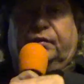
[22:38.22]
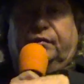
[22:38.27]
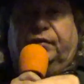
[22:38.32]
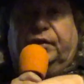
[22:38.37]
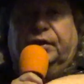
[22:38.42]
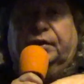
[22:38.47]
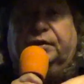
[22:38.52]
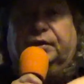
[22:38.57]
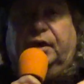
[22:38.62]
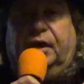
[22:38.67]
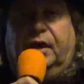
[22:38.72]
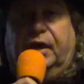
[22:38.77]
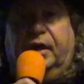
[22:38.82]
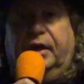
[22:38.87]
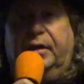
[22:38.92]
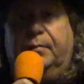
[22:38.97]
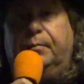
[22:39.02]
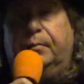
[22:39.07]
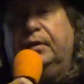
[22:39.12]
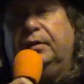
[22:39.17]
in real
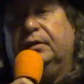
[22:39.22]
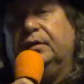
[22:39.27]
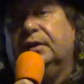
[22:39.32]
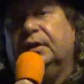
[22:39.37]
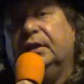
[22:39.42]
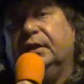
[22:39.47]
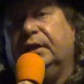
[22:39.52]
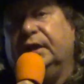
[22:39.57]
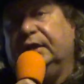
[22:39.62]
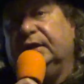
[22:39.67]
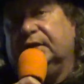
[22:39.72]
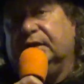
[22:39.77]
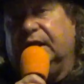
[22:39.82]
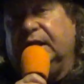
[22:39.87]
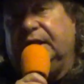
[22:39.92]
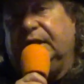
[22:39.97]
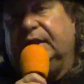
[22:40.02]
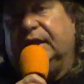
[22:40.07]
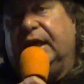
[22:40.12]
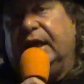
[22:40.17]
time, things
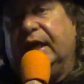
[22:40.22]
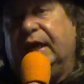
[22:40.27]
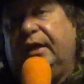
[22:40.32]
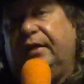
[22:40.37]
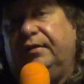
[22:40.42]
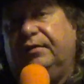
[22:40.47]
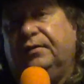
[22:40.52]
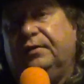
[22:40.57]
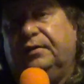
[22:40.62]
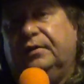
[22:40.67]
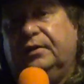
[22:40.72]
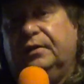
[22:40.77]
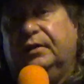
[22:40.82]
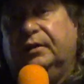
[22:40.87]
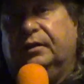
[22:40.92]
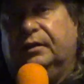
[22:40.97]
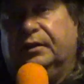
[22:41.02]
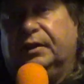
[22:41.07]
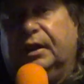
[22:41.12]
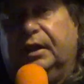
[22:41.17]
like that,
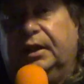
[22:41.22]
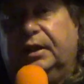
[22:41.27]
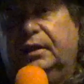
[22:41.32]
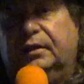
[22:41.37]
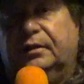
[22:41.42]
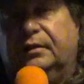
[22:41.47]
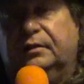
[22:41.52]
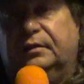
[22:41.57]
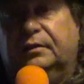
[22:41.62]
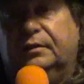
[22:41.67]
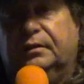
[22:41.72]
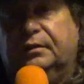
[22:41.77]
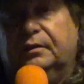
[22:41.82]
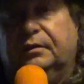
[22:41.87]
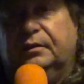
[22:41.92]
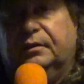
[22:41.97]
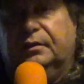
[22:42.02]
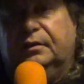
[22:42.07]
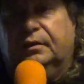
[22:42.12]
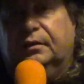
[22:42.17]
okay?
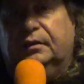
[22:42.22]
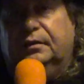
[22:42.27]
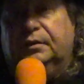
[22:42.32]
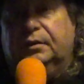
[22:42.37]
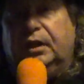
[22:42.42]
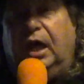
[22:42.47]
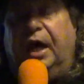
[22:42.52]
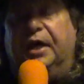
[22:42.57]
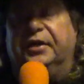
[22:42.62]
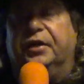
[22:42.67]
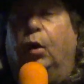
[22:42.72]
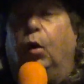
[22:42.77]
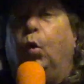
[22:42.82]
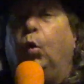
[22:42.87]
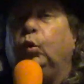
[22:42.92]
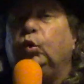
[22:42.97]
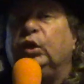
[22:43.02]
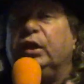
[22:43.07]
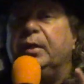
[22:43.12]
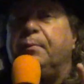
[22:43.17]
I
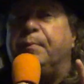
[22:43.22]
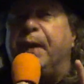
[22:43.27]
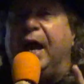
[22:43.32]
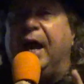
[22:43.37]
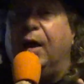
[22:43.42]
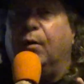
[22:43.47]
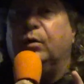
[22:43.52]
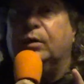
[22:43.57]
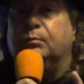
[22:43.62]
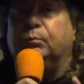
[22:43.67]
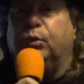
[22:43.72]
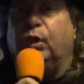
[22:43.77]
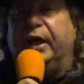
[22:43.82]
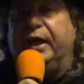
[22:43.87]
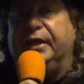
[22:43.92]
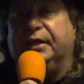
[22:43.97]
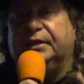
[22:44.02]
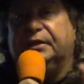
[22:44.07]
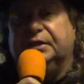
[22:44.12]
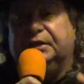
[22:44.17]
only bow and
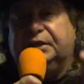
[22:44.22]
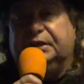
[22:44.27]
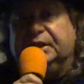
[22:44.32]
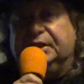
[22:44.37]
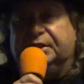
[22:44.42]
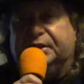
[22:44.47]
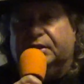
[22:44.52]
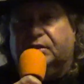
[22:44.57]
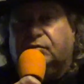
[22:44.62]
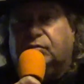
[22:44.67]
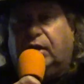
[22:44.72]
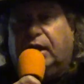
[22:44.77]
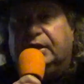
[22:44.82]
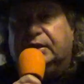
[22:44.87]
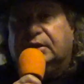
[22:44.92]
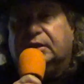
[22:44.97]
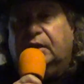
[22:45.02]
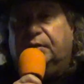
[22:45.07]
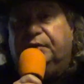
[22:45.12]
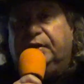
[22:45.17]
break to Jesus
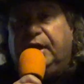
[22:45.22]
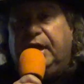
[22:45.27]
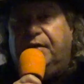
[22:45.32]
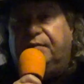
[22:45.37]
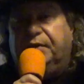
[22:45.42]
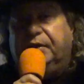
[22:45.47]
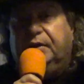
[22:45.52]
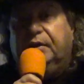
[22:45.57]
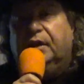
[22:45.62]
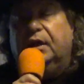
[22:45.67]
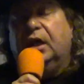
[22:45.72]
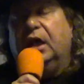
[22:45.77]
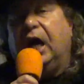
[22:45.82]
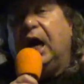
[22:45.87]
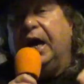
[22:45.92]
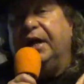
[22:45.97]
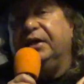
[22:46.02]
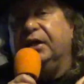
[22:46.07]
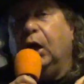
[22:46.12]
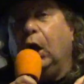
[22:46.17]
Christ's love in heaven.
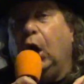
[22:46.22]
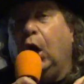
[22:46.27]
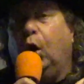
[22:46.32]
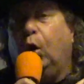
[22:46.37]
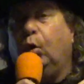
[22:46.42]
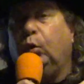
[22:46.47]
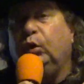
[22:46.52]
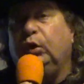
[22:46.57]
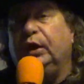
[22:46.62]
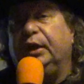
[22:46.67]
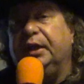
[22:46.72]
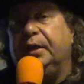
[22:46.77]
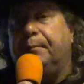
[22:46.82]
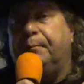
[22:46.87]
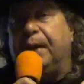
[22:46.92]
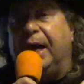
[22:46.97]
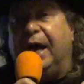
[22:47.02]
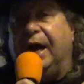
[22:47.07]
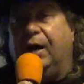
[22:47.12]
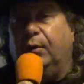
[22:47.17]
I only
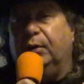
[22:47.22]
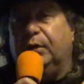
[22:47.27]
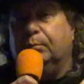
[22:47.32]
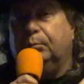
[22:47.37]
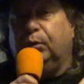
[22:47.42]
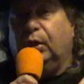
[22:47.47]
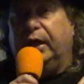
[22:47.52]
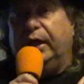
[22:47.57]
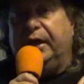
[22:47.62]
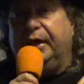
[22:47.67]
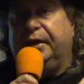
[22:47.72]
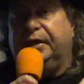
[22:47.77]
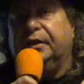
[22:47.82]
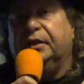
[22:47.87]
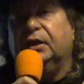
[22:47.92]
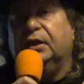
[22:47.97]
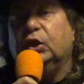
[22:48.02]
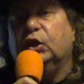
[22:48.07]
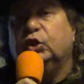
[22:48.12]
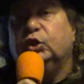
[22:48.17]
bow and break
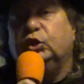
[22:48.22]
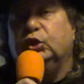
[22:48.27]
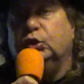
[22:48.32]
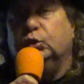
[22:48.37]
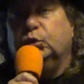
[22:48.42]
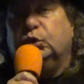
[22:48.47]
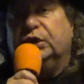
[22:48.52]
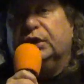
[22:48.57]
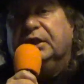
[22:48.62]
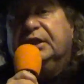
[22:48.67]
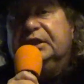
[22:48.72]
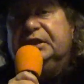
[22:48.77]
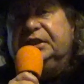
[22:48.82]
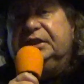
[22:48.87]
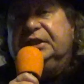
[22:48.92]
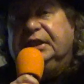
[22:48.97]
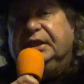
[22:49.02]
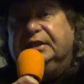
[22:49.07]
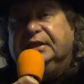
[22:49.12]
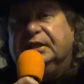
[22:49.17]
to
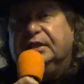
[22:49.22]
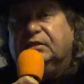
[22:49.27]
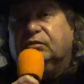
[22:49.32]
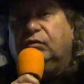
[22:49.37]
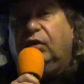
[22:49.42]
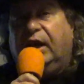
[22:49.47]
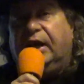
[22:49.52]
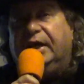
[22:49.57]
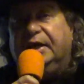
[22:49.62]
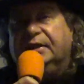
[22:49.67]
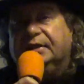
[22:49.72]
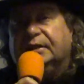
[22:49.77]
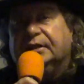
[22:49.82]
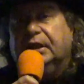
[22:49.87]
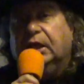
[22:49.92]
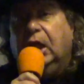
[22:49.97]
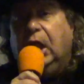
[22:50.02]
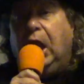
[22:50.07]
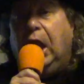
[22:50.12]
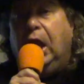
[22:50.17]
Jesus
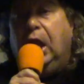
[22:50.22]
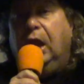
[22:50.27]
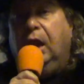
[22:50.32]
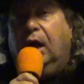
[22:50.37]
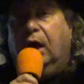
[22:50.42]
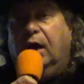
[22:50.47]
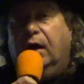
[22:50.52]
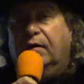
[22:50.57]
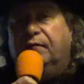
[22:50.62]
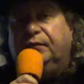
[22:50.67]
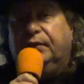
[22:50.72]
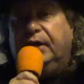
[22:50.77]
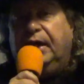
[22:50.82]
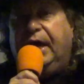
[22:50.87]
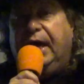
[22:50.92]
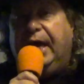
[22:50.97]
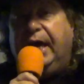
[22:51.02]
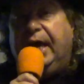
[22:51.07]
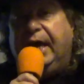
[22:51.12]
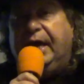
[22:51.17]
Christ's love
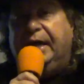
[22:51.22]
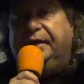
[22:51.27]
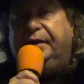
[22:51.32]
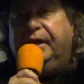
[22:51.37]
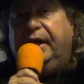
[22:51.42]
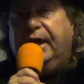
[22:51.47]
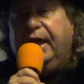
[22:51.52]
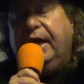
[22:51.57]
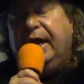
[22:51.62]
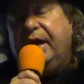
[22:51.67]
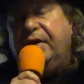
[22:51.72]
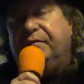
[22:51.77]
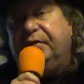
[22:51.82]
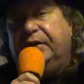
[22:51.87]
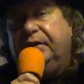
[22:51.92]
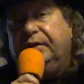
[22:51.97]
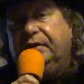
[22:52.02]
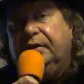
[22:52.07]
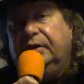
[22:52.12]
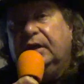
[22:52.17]
and heaven.
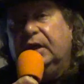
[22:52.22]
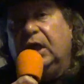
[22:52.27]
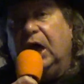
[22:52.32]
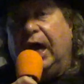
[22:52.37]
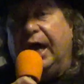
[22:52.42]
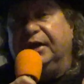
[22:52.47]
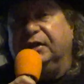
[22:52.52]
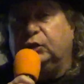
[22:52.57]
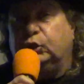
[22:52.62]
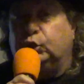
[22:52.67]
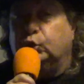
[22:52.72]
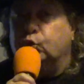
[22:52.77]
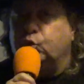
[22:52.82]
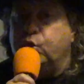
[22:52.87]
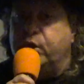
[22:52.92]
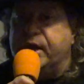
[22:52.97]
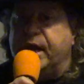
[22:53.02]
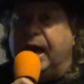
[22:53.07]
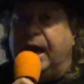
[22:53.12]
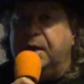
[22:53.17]
I do
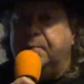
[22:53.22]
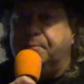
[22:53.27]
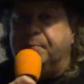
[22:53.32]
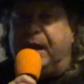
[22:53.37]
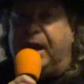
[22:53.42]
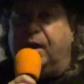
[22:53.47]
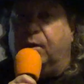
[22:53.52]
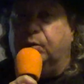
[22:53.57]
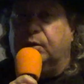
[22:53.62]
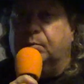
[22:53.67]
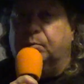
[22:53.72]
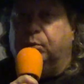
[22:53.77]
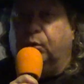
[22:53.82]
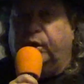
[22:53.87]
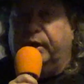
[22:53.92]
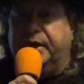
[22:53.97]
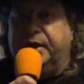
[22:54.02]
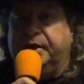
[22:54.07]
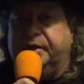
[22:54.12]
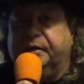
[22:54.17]
not bow and
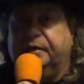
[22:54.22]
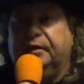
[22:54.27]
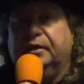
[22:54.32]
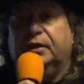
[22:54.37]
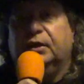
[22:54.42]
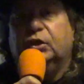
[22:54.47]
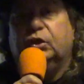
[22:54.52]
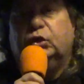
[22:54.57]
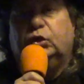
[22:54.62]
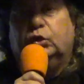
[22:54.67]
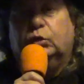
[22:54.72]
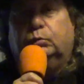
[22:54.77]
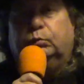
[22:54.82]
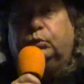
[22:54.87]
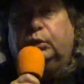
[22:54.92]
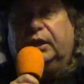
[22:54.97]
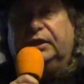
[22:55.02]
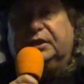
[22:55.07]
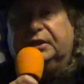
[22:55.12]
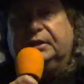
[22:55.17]
break to
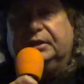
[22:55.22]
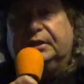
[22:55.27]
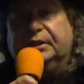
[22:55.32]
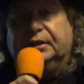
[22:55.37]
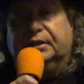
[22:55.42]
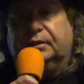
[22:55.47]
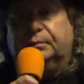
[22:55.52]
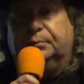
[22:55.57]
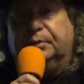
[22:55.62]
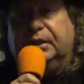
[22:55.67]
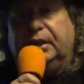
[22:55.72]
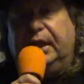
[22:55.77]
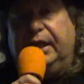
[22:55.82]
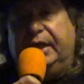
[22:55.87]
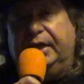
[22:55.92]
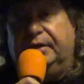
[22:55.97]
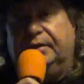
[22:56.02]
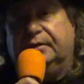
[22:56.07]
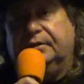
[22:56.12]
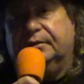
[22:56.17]
prejudice and
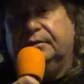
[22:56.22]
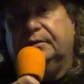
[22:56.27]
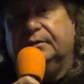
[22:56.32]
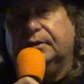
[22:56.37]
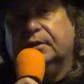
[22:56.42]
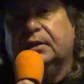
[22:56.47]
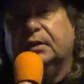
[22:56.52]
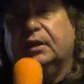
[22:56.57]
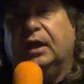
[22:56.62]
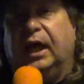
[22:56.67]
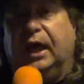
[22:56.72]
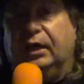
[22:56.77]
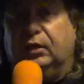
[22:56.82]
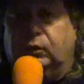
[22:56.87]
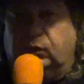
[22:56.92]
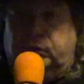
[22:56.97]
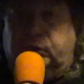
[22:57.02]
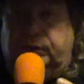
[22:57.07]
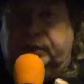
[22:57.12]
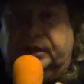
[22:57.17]
hate. I
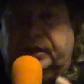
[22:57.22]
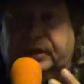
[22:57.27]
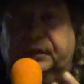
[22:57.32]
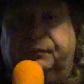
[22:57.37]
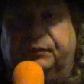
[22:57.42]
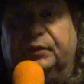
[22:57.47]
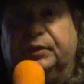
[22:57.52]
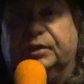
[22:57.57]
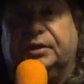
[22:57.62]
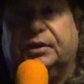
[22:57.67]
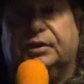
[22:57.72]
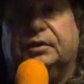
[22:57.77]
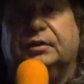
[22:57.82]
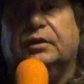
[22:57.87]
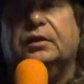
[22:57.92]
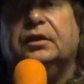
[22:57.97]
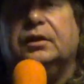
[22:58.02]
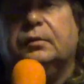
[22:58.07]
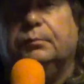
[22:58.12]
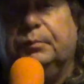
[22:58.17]
learned the
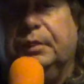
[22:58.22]
difference